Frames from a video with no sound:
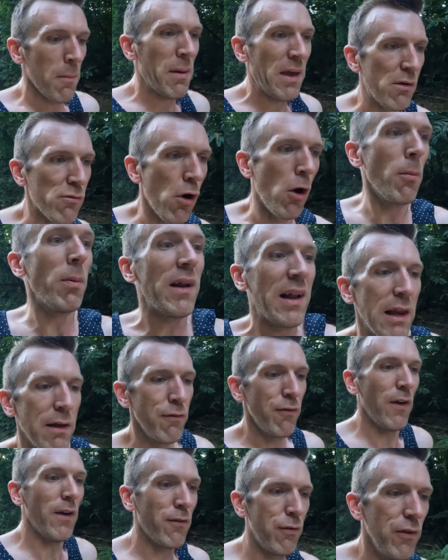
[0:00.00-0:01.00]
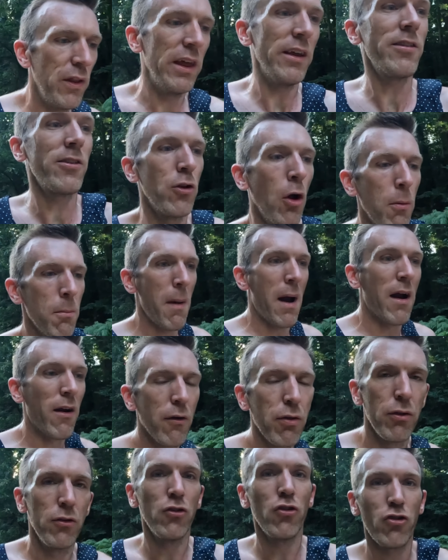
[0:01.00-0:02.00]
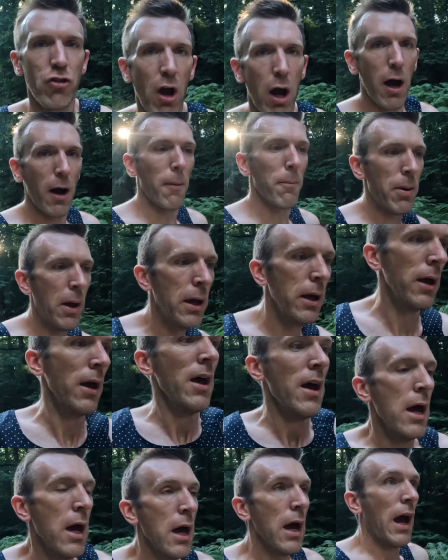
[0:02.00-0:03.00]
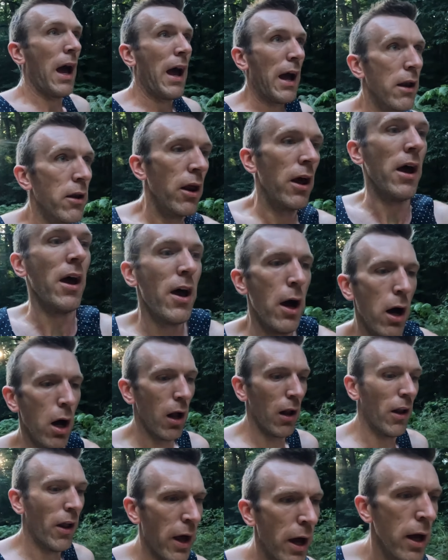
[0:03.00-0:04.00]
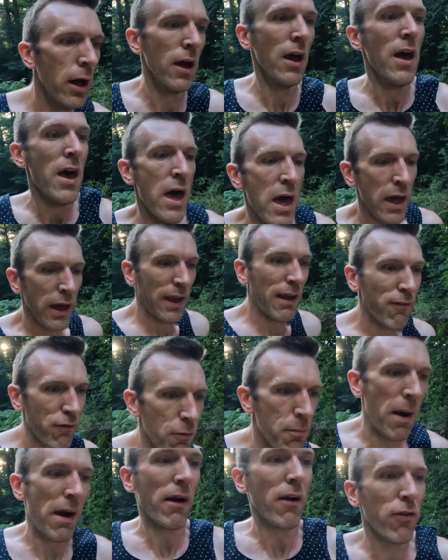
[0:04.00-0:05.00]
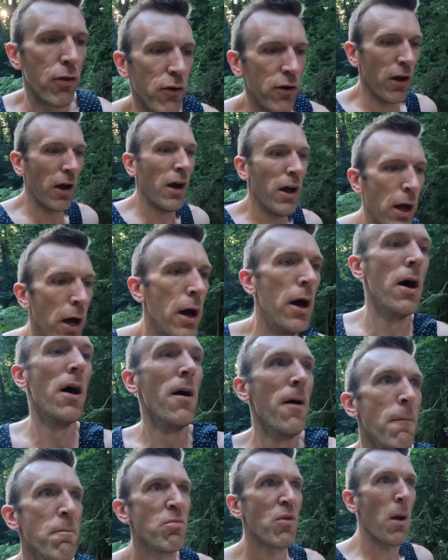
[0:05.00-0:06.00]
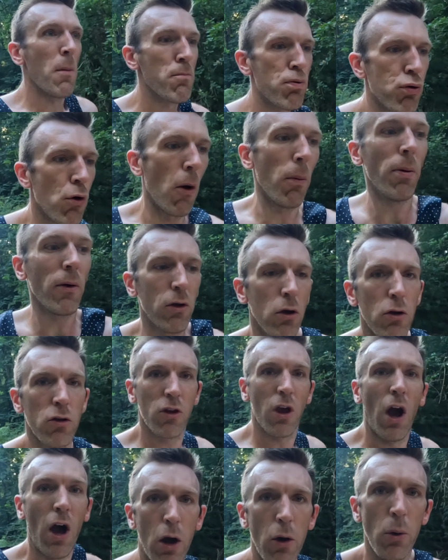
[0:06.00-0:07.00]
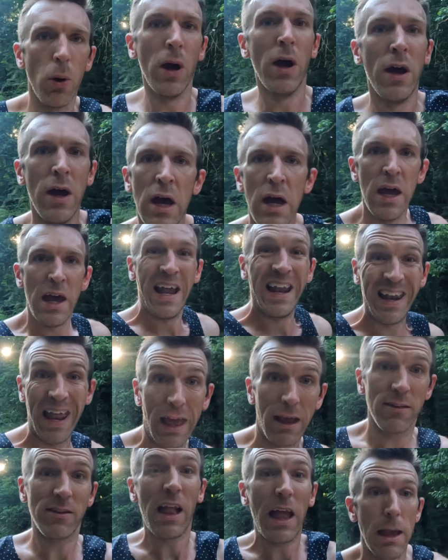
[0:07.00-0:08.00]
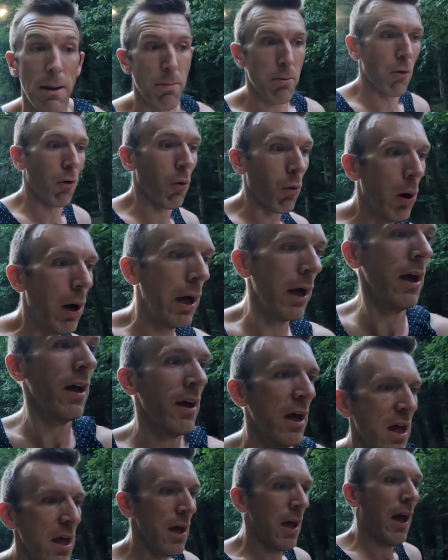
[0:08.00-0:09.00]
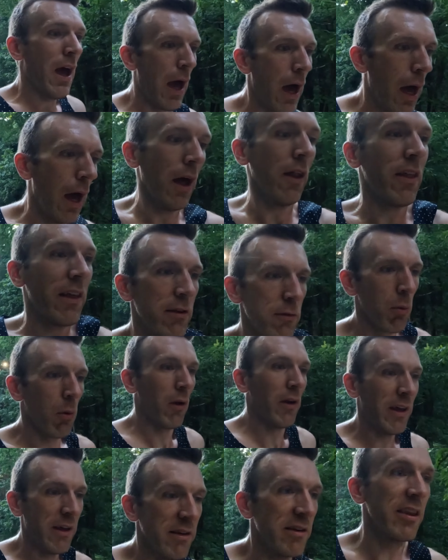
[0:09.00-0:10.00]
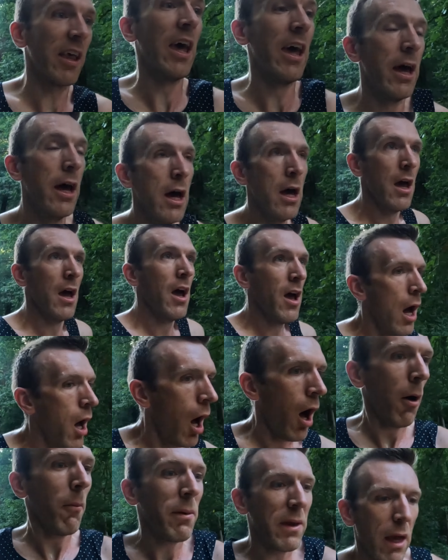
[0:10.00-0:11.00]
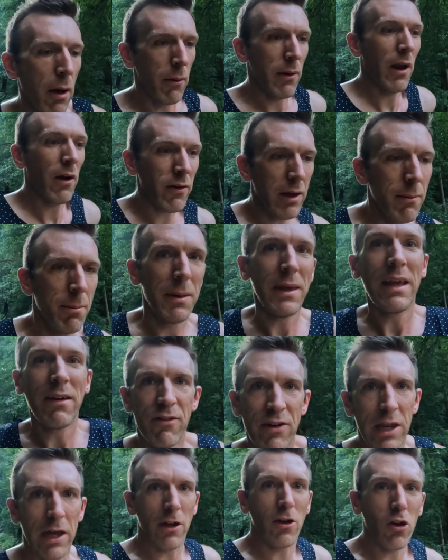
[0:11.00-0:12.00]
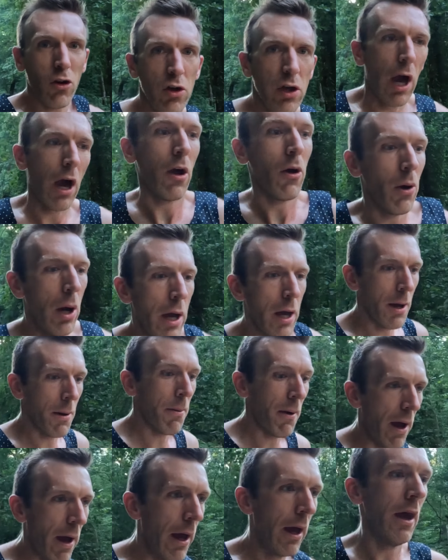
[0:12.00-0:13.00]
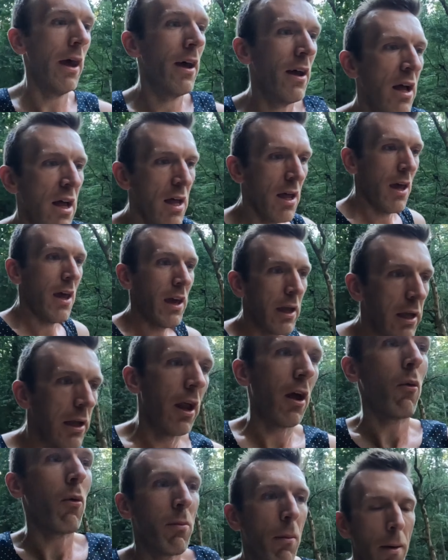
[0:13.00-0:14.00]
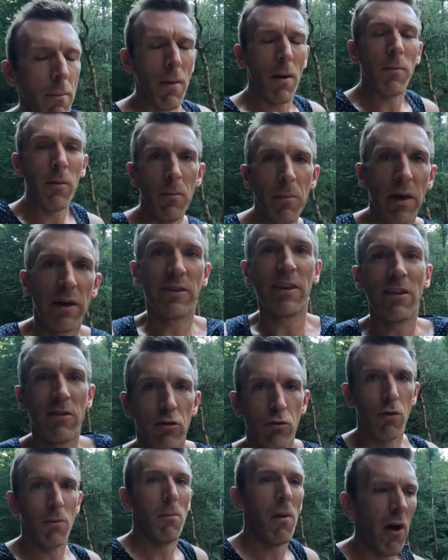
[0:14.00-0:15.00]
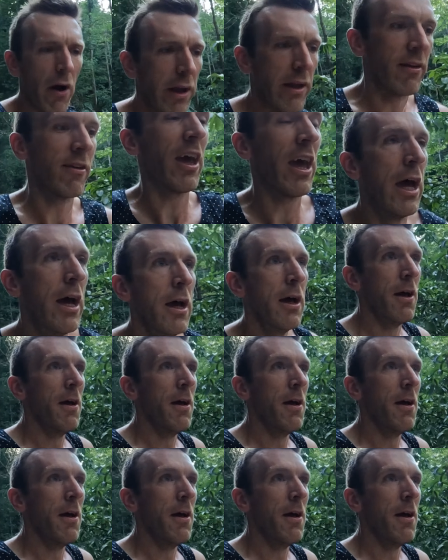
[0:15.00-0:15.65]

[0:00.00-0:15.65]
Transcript: be aerobically fit for this, not marathon sharp, and I'll give the marathon a proper good go next April. Uh, this one is, I'll be going, I'll be giving it a good go, but you know, with my mum and my sister in mind,